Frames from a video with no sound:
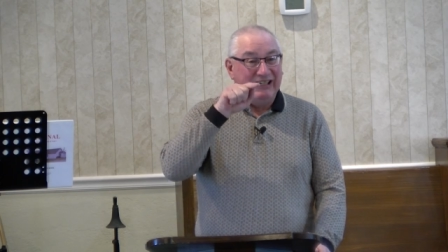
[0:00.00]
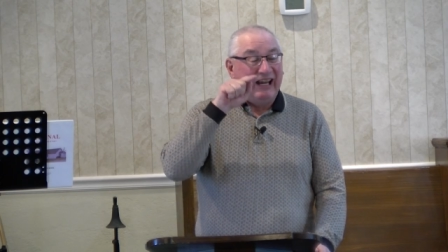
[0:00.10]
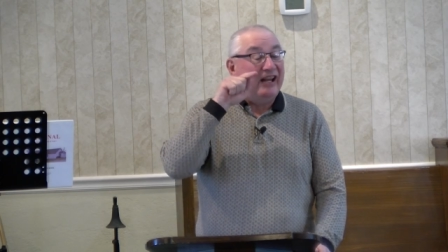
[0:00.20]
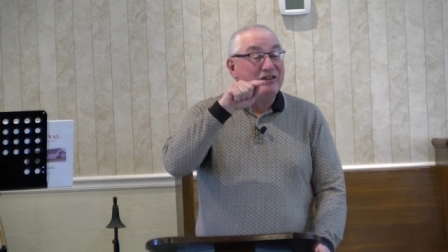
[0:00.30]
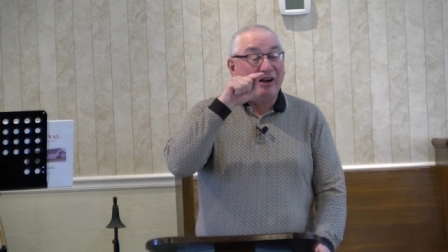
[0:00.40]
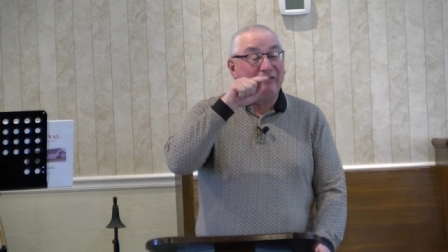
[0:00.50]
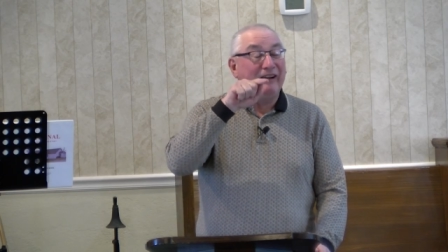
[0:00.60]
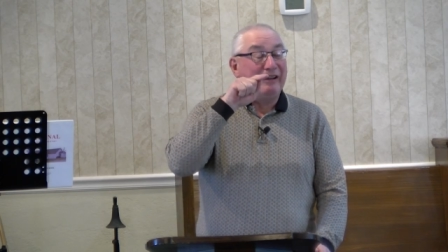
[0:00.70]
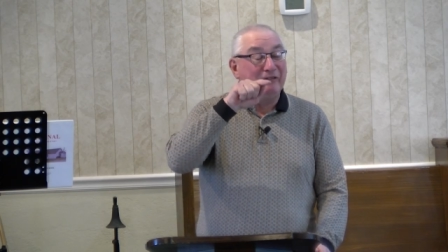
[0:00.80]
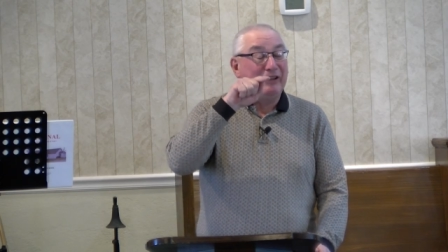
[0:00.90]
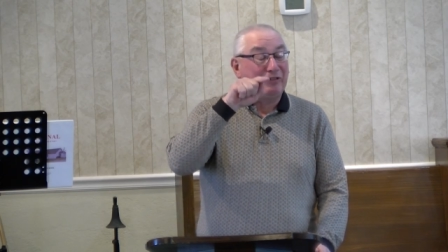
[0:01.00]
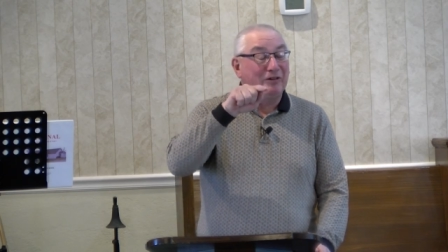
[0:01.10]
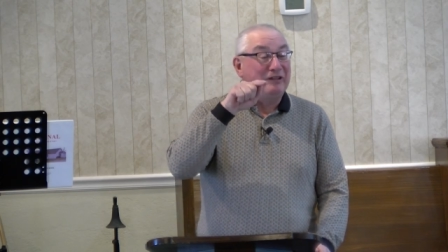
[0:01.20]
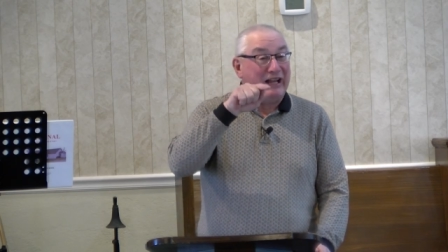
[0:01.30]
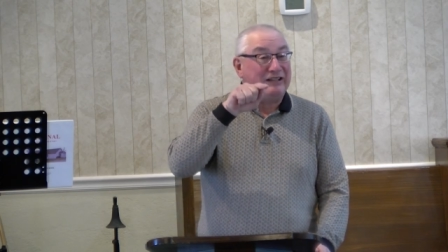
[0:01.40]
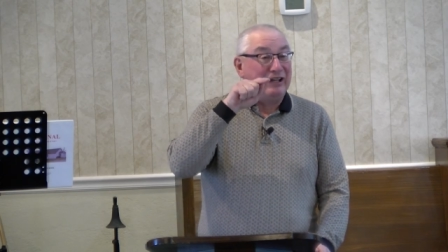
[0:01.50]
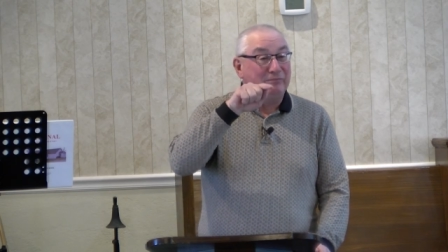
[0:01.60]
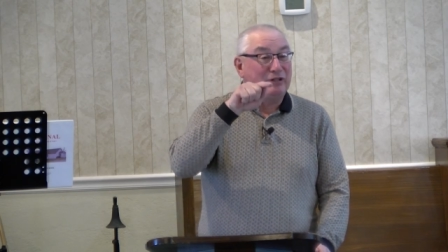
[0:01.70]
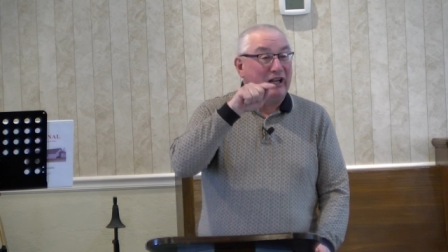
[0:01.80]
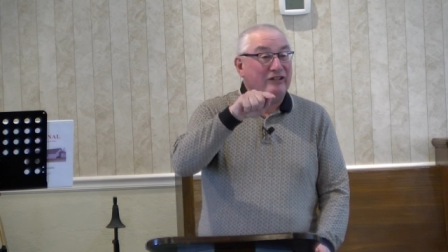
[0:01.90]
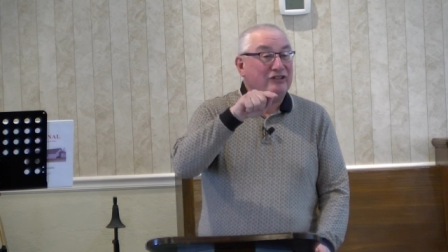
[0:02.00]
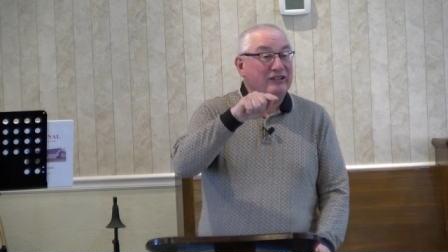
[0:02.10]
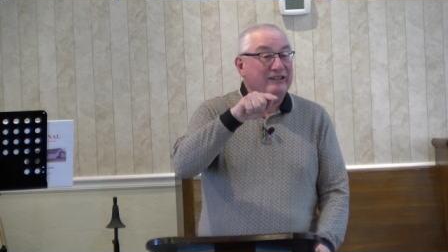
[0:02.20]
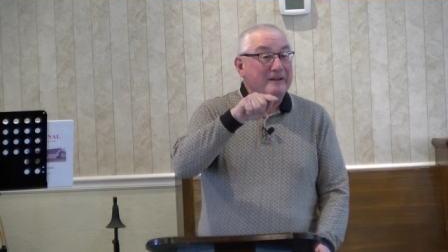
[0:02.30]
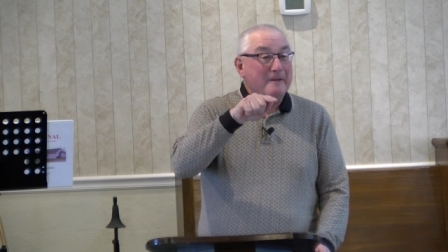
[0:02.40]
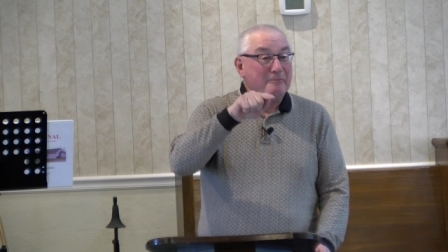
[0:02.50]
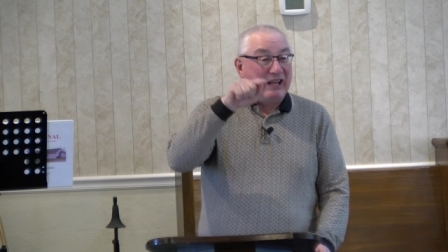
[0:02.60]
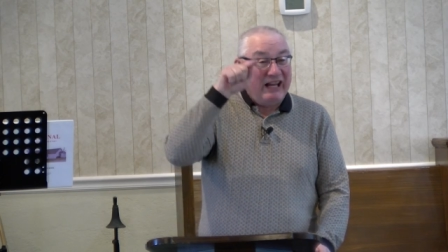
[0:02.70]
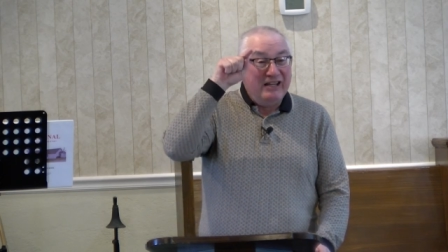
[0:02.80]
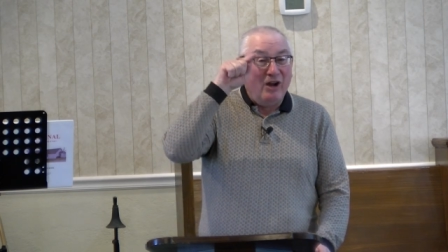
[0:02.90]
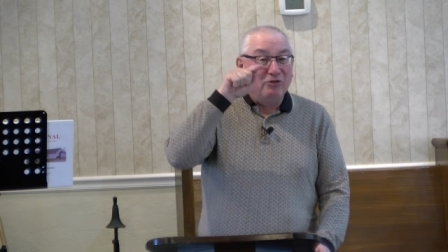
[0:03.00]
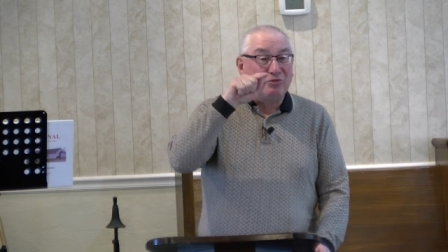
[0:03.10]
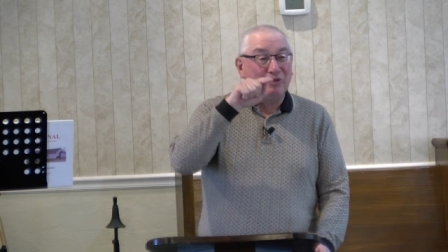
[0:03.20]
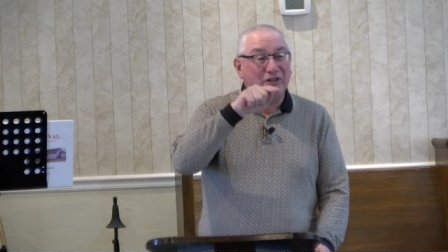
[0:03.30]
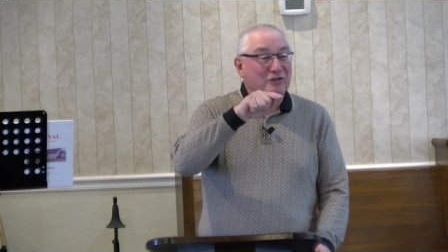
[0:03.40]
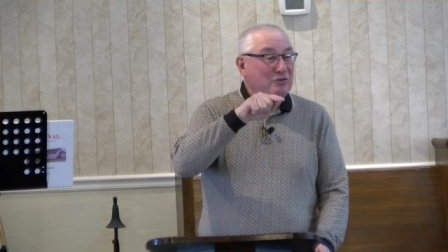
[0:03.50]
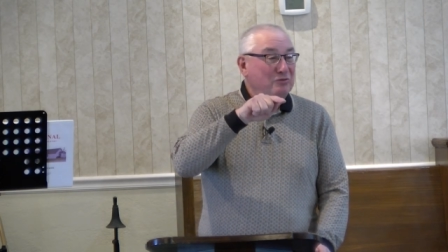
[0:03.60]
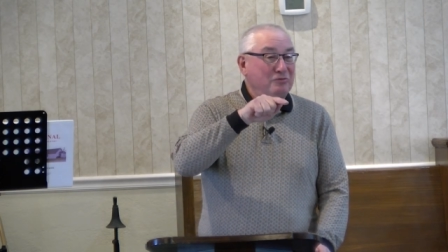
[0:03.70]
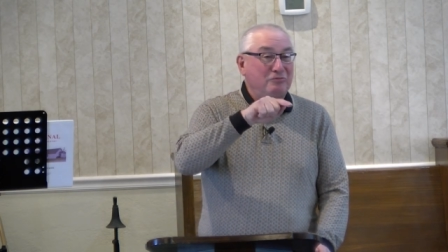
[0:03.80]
he's already went through that temptation. He knows where the